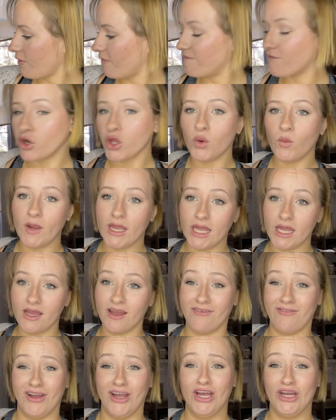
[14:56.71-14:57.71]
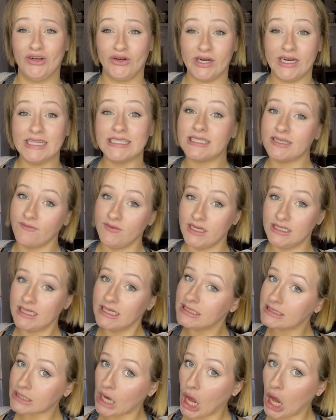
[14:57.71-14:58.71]
for the week of
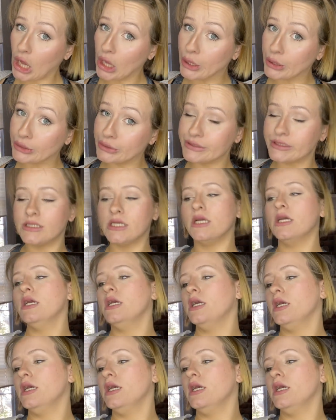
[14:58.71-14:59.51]
$176,